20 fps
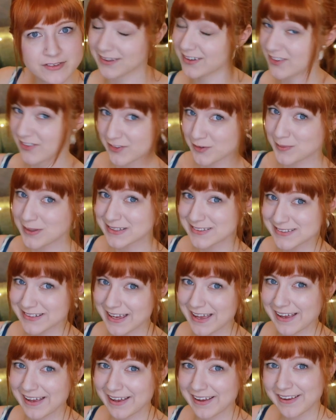Thank you so much,
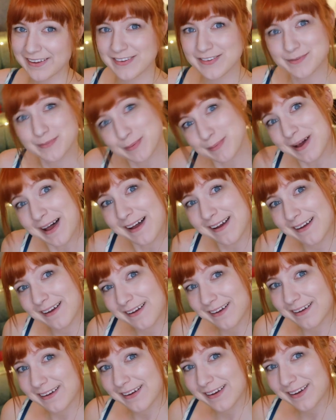guys.
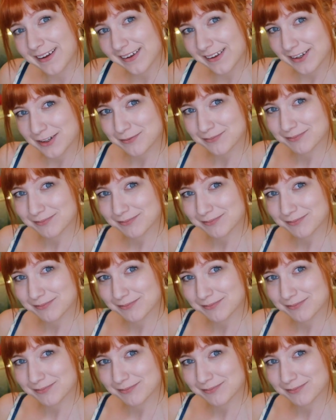Bye-bye.